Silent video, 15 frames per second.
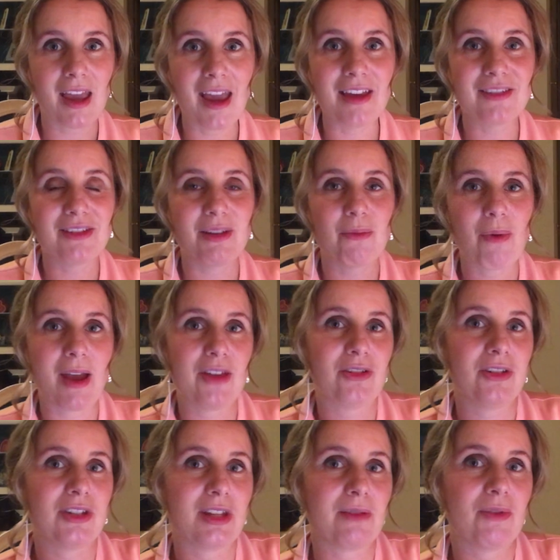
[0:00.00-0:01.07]
is the way
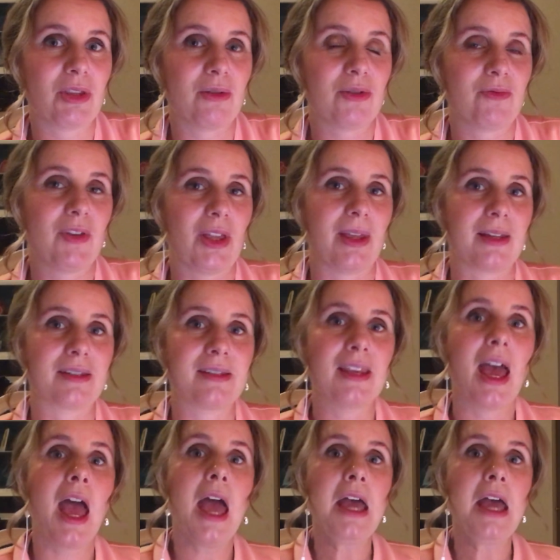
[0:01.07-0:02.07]
to deal with those feelings.